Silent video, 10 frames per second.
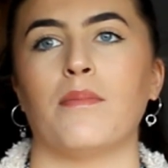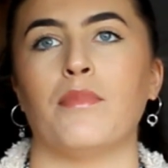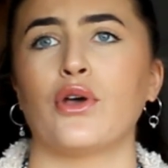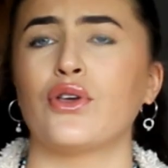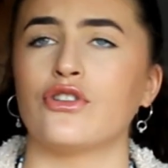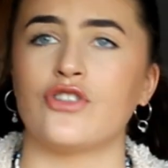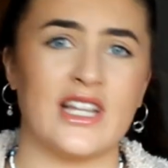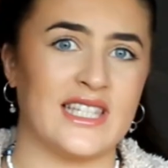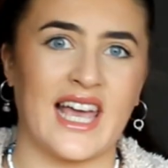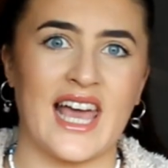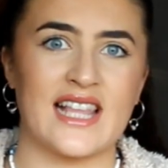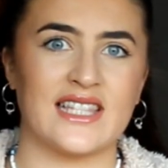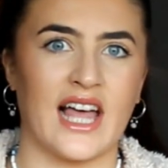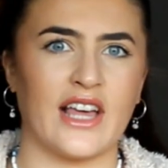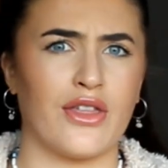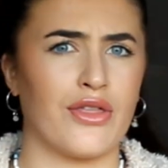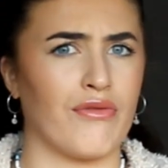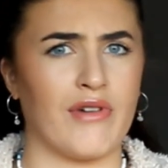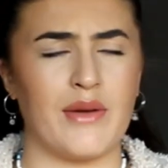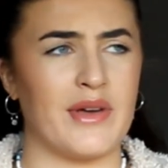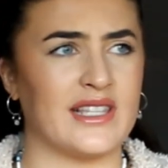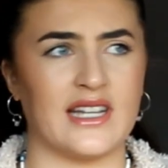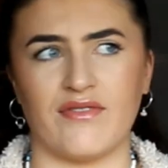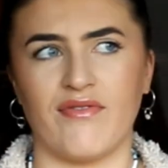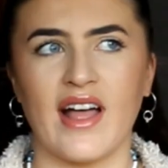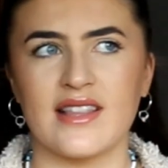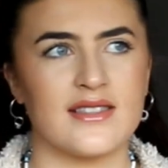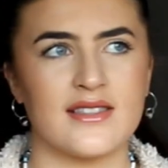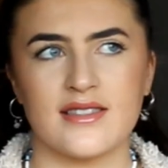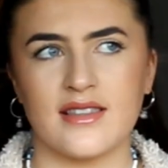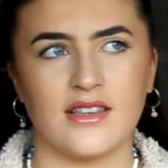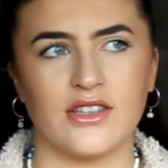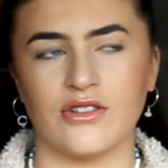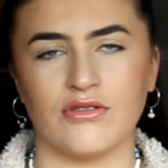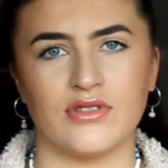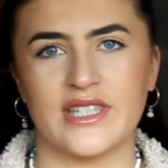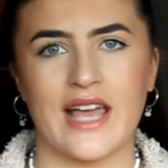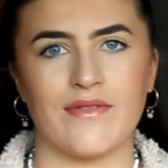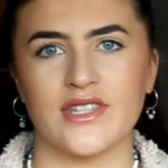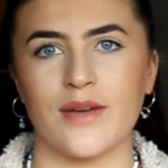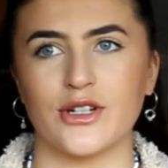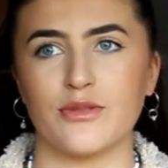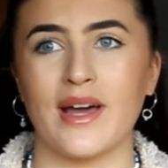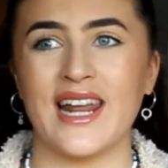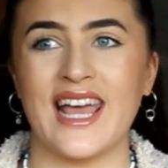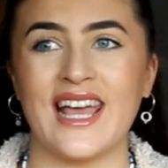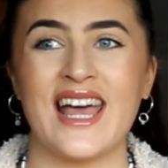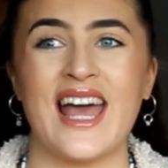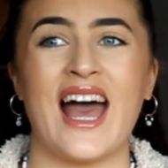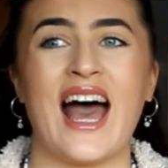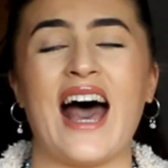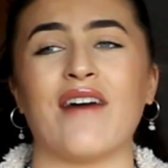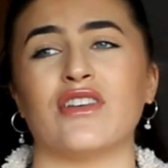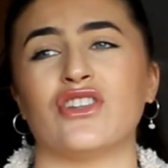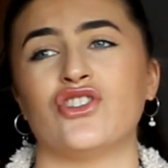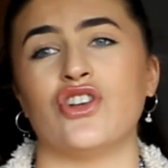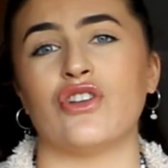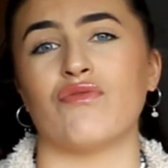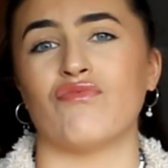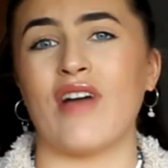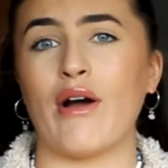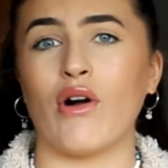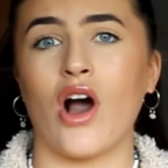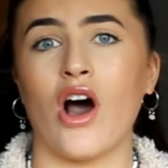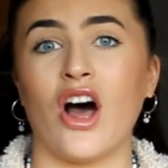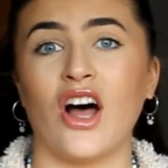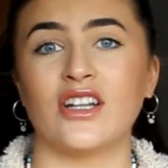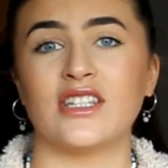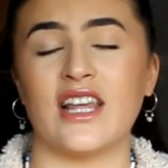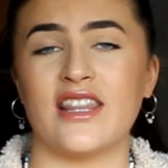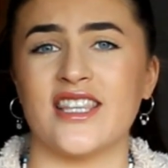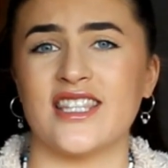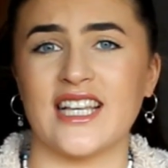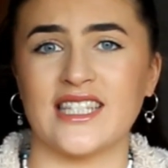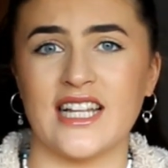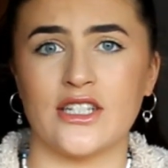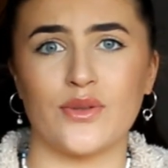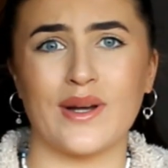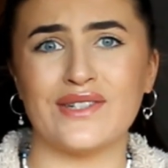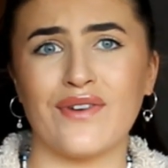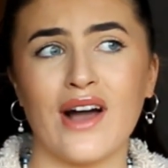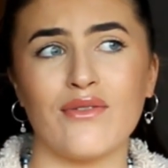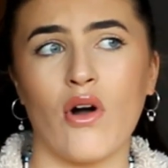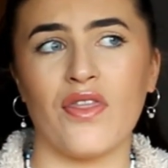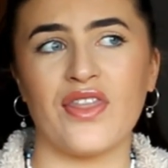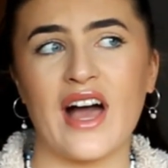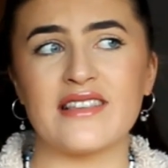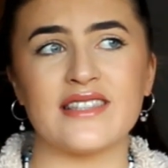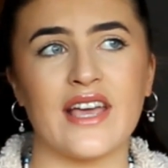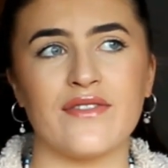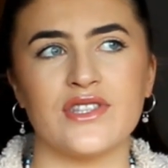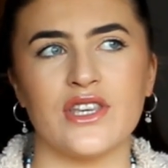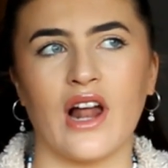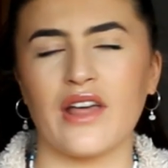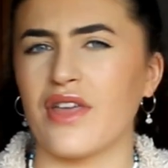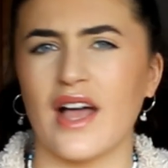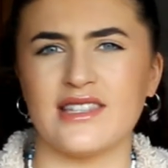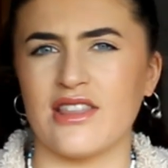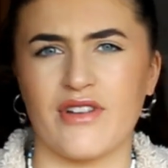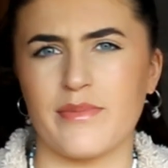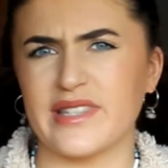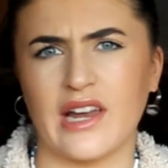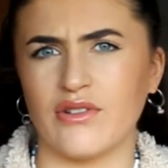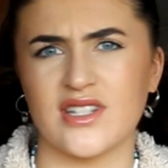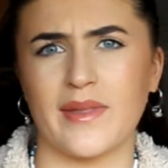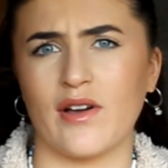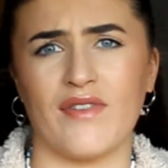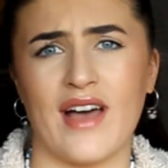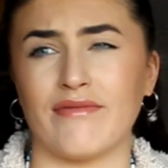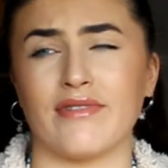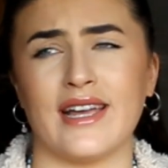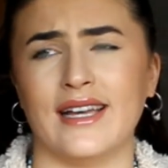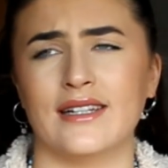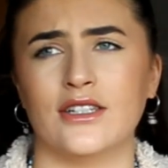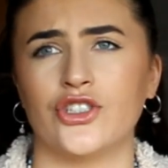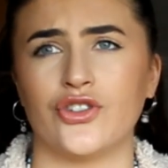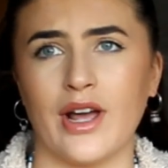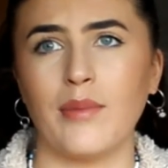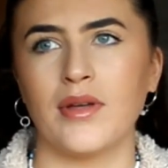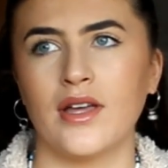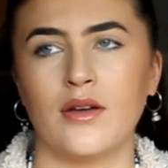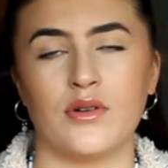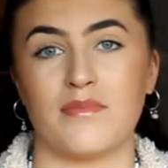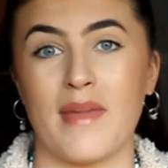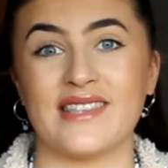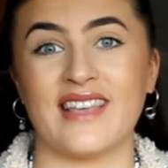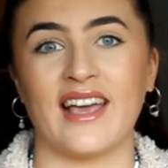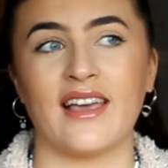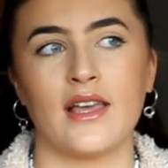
book your train tickets like 3 weeks in advance. You'll save so much money. Have a student rail card, the 16 to 25 one, that saves you like 33% or something off every trip. Amazing.